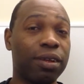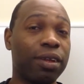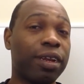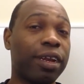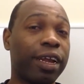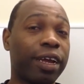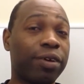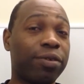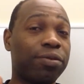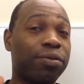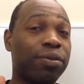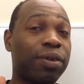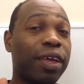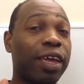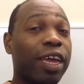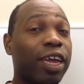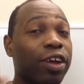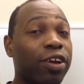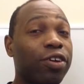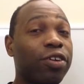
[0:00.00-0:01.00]
Now,
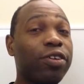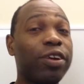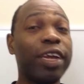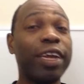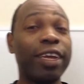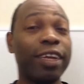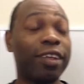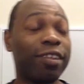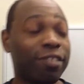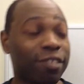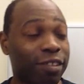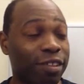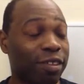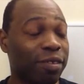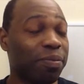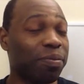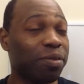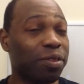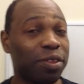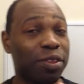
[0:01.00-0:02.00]
here is
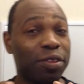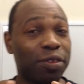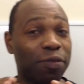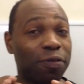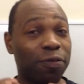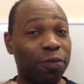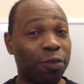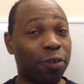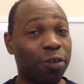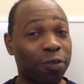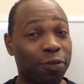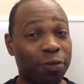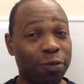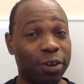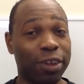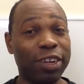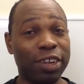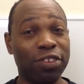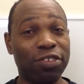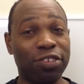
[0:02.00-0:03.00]
the fourth
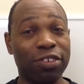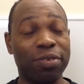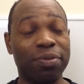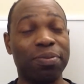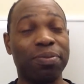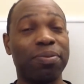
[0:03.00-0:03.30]
retention.